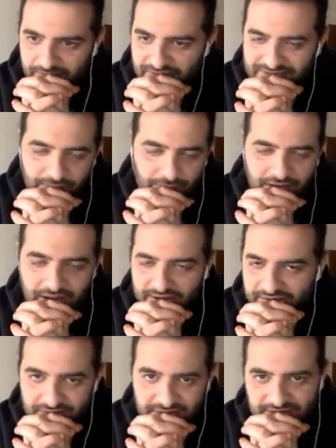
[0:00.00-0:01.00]
It's
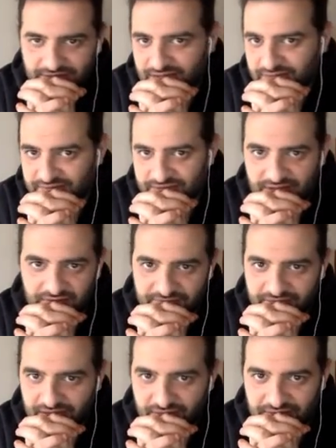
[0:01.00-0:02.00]
ironic because I love the
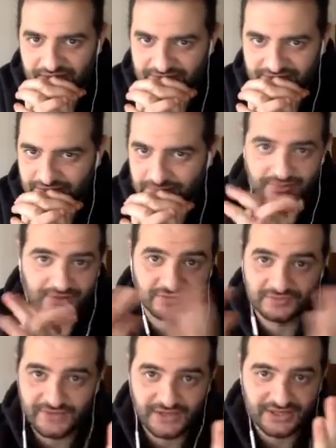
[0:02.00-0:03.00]
NFL and it's like the
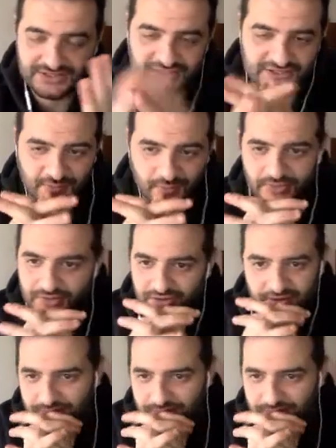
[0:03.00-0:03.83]
biggest fantasy sport,